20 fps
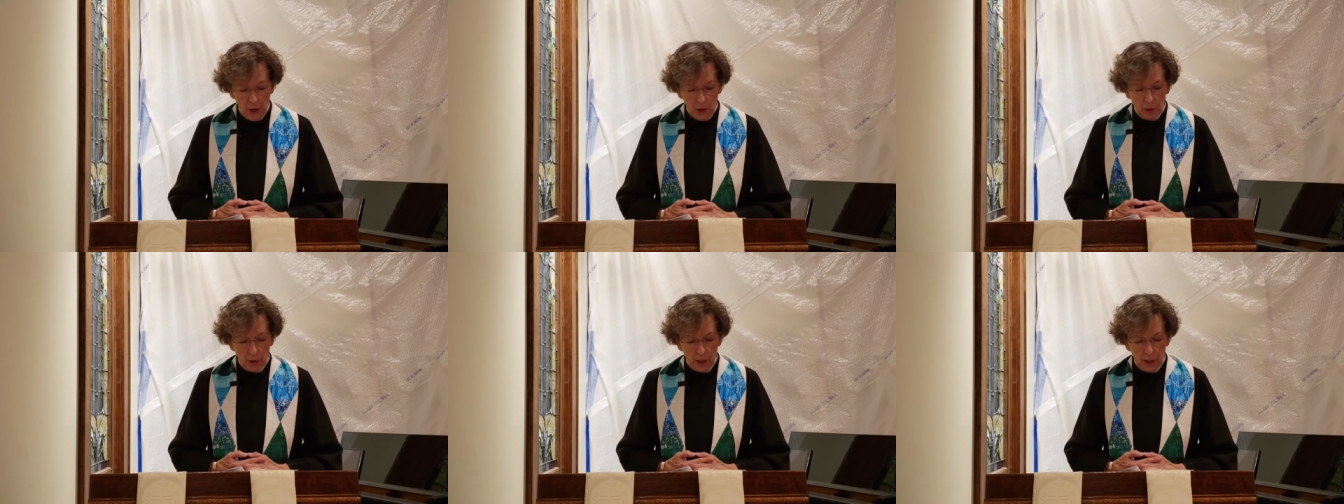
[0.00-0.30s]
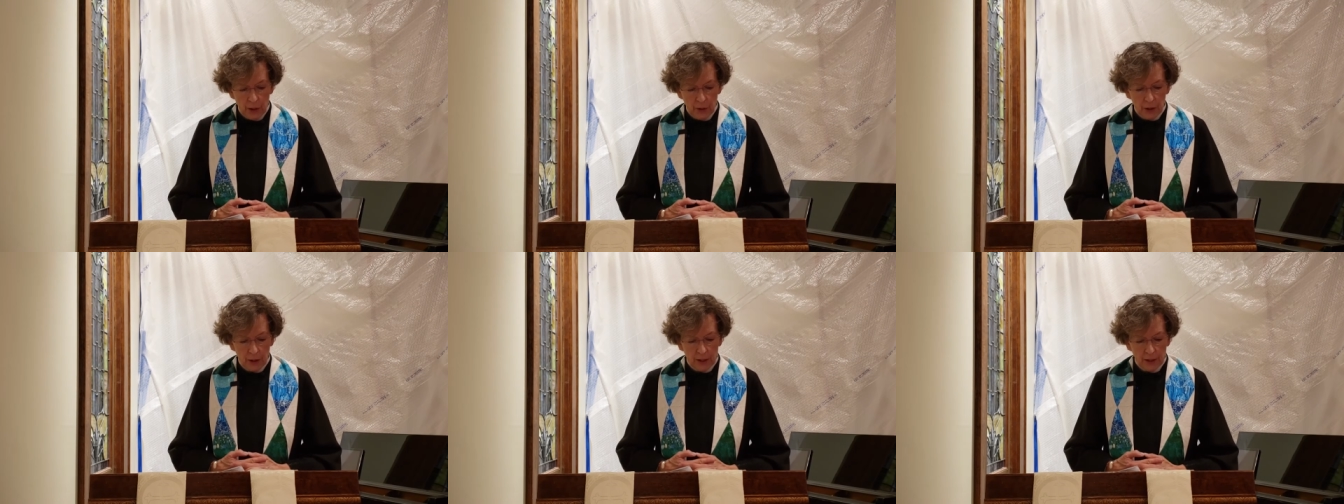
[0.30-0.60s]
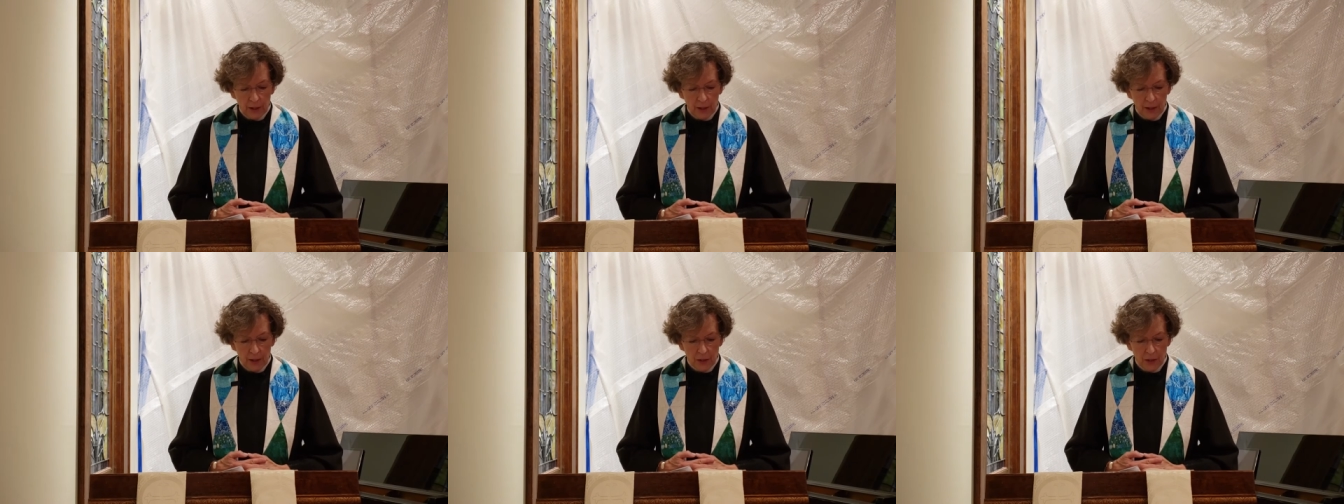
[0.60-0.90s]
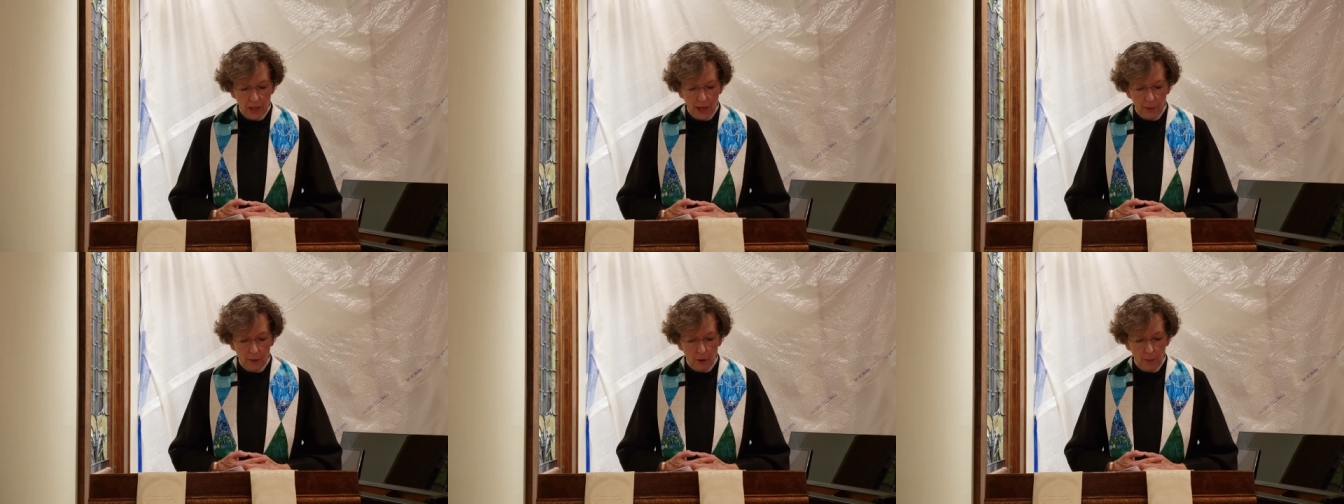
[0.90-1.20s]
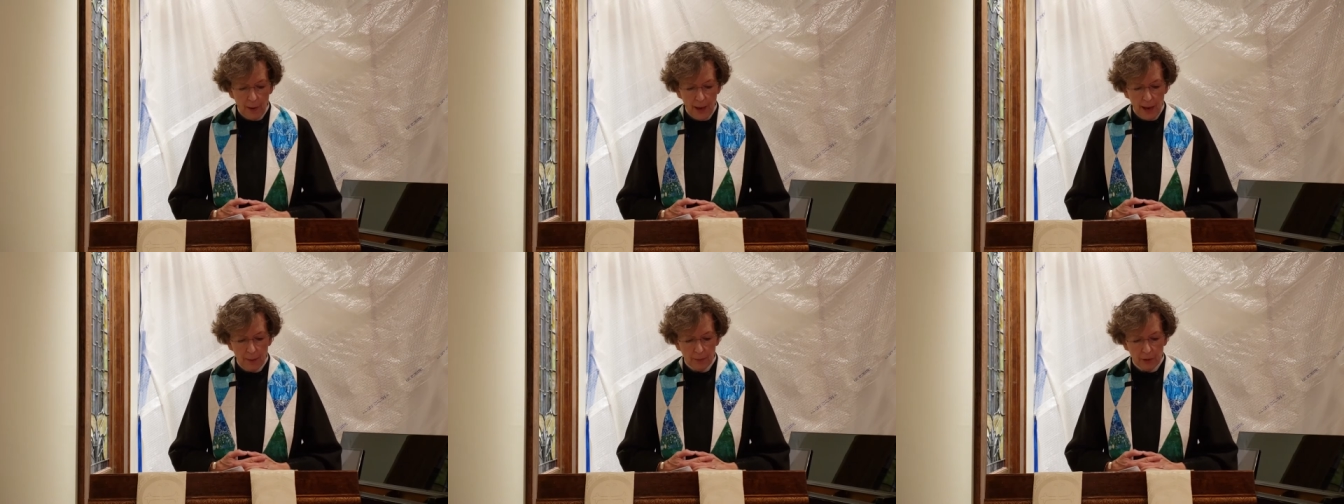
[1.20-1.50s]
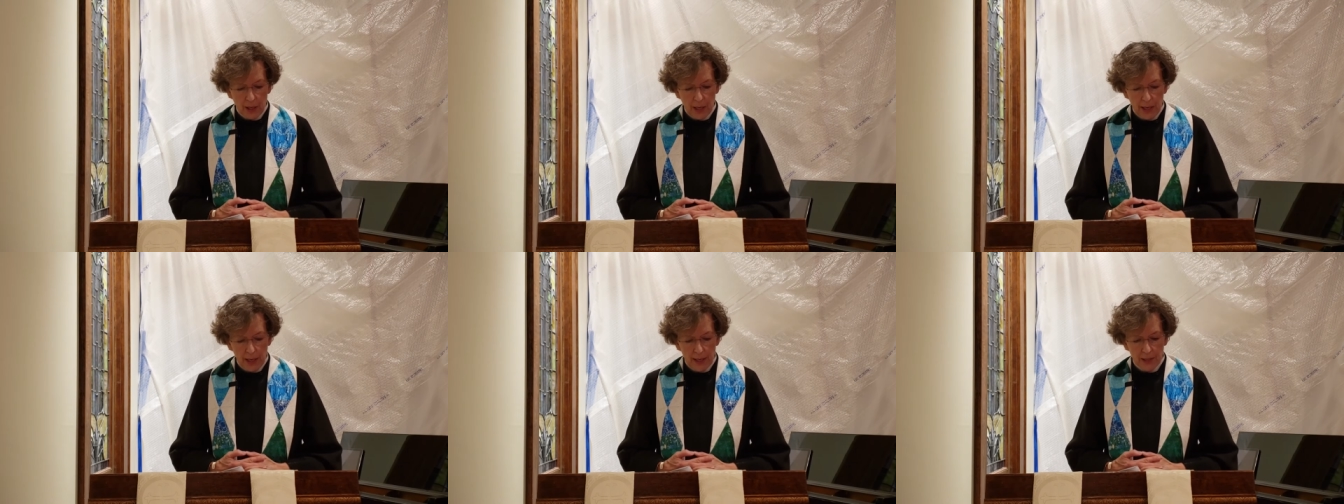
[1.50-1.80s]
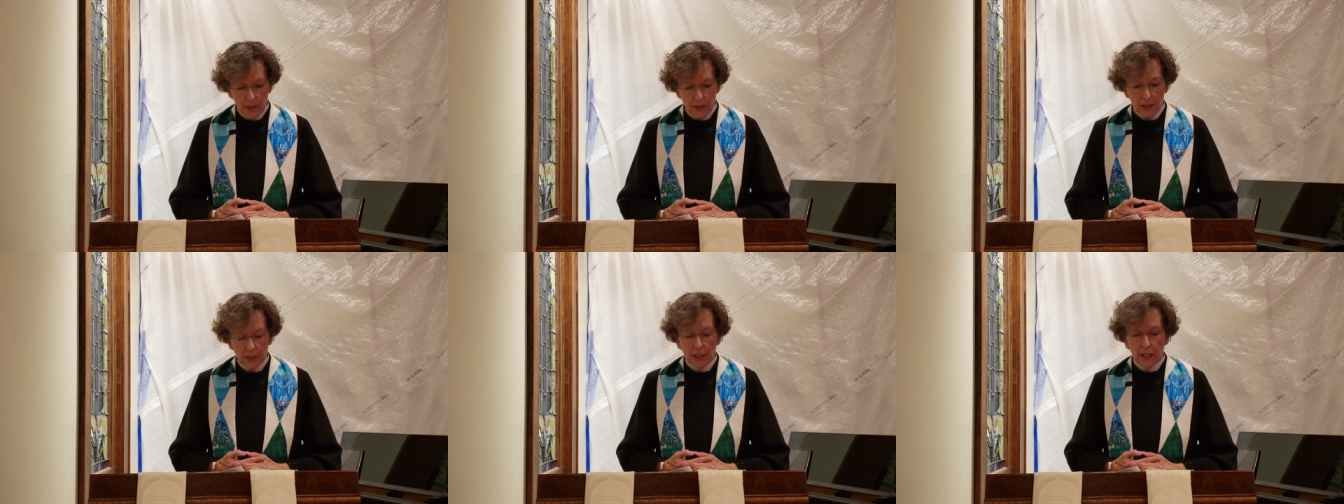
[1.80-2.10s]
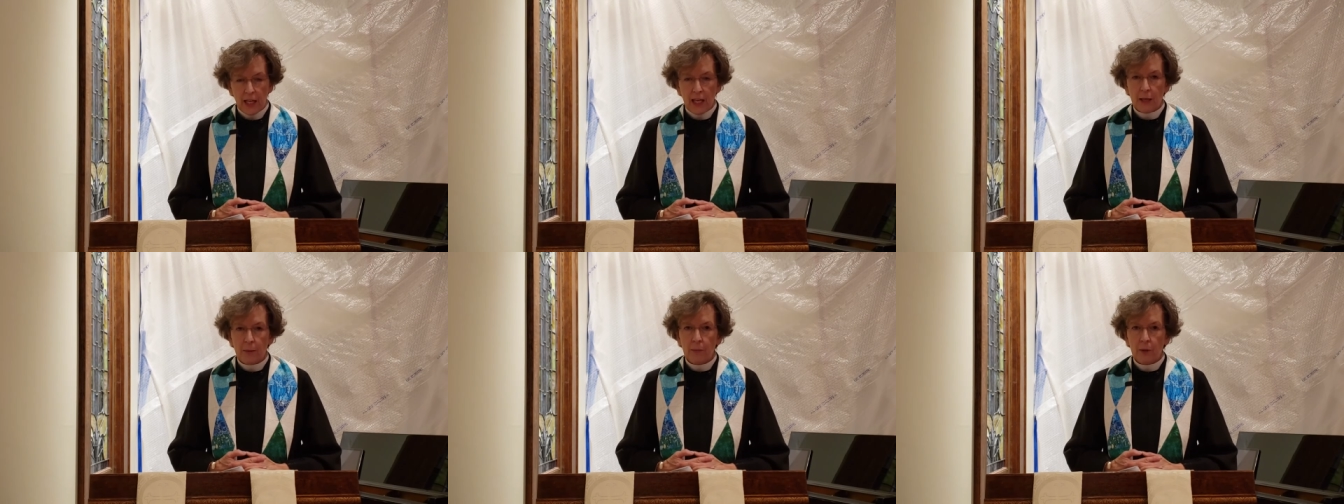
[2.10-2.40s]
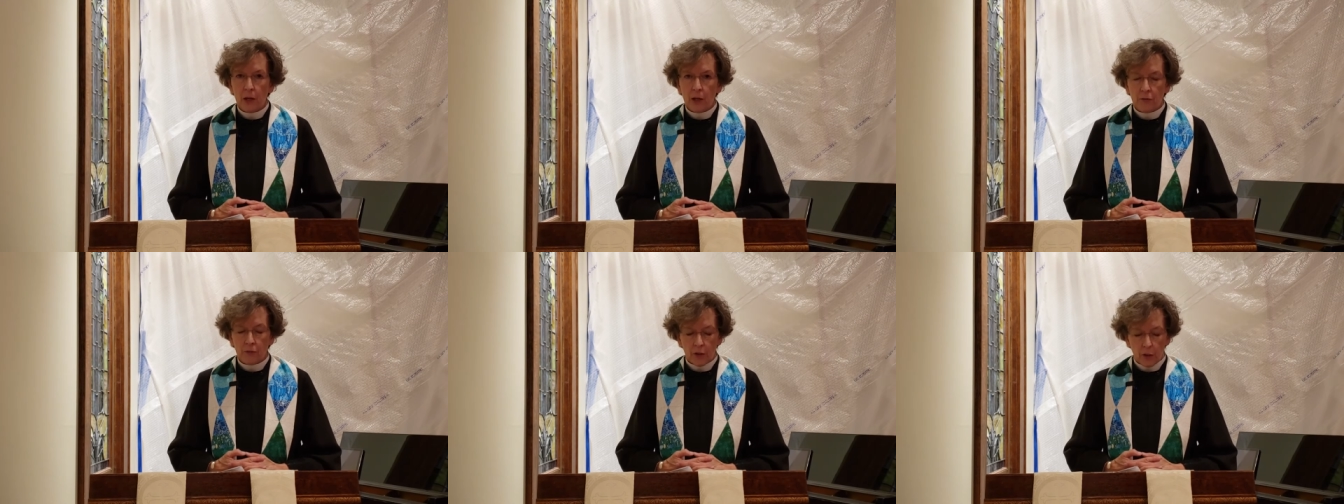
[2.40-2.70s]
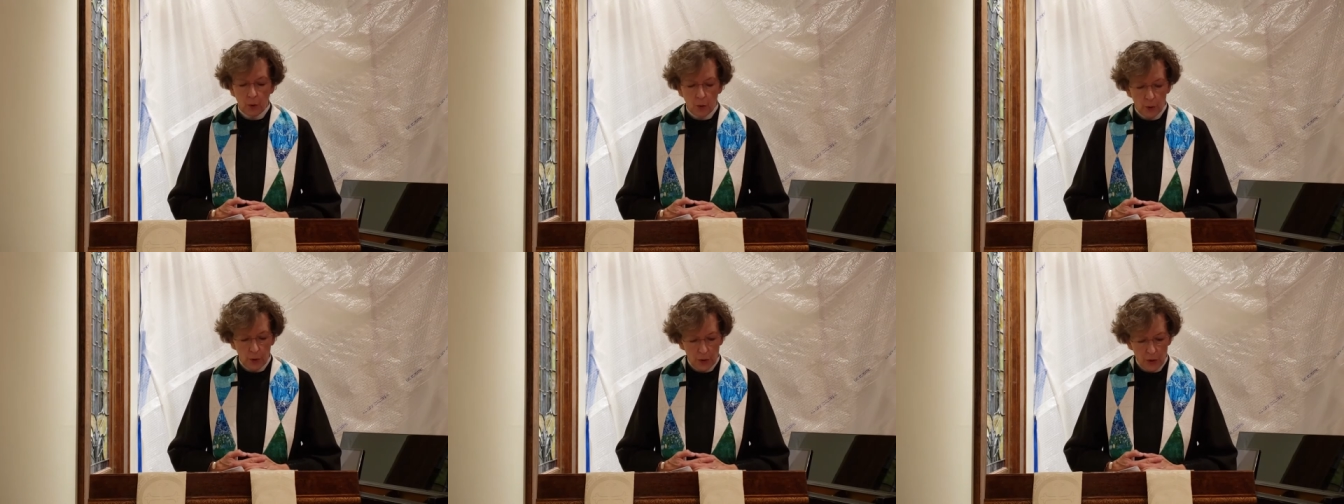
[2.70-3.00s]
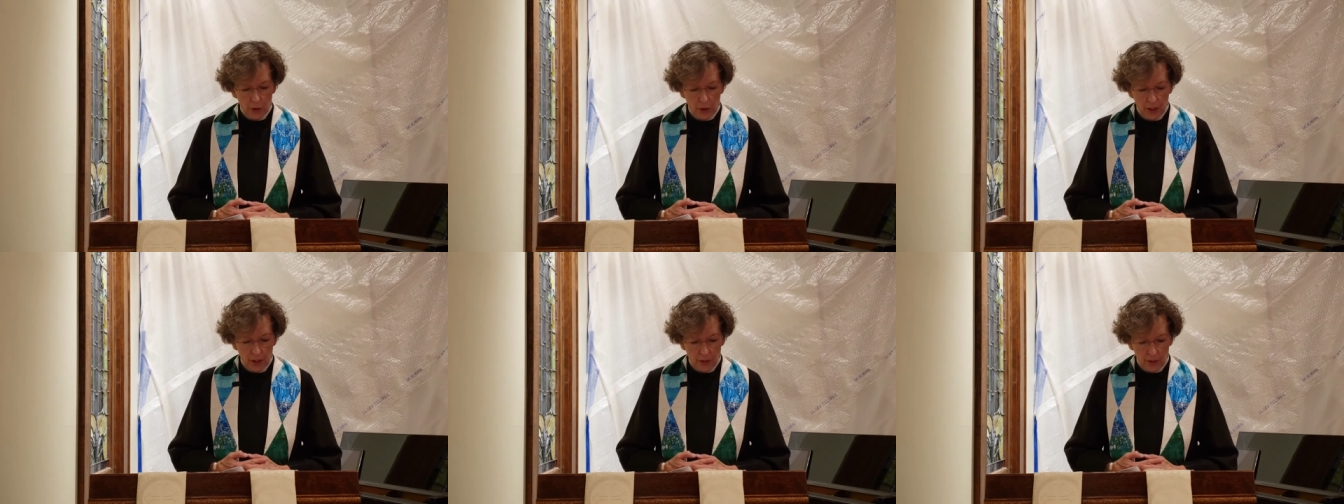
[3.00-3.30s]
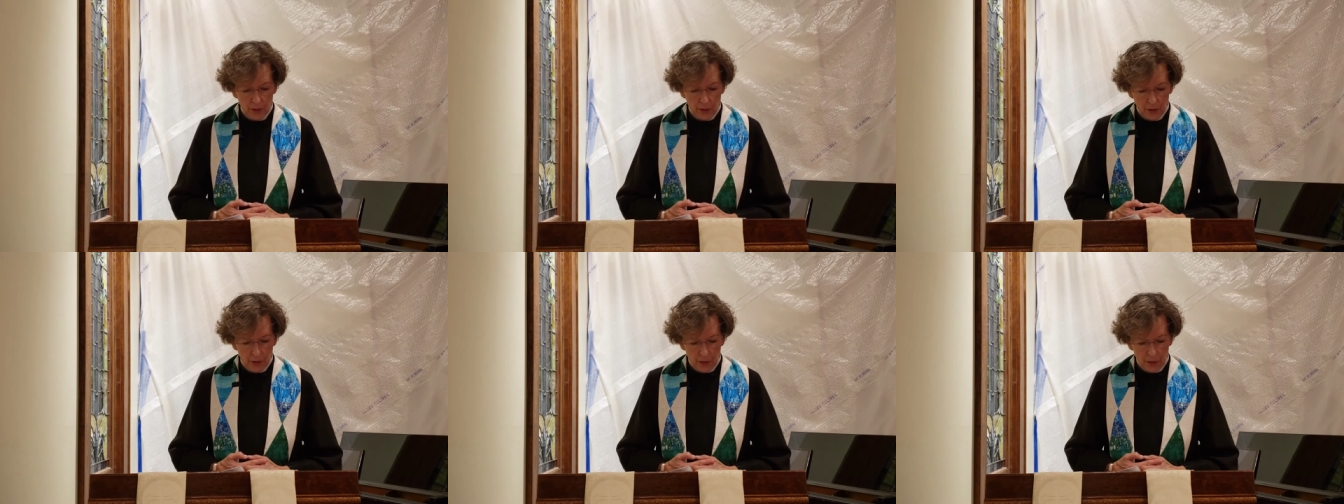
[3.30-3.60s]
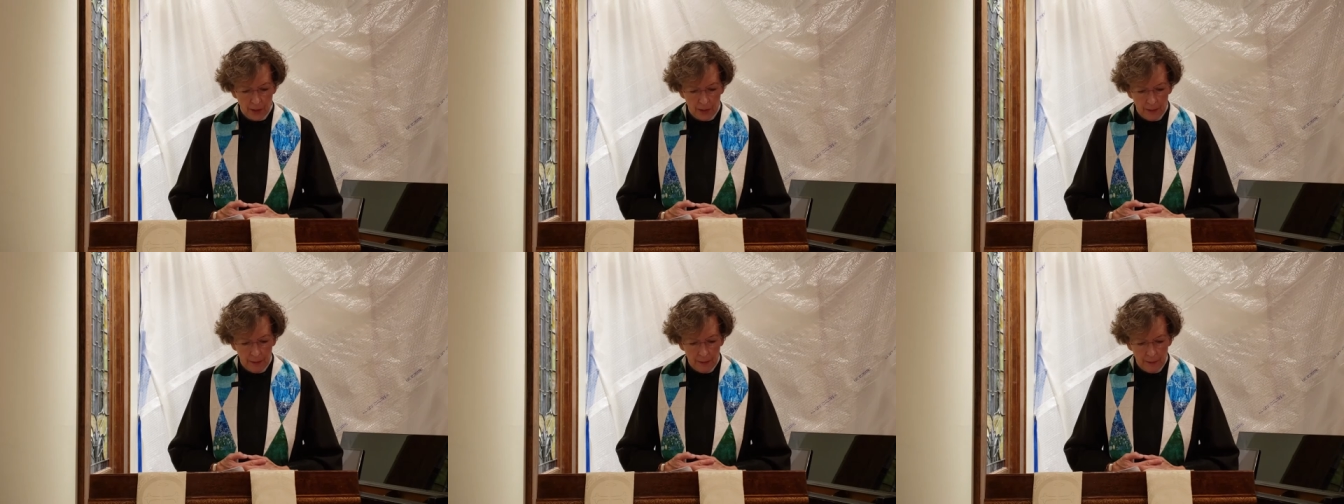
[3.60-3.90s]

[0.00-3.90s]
On hearing this, they were baptized in the name of the Lord Jesus.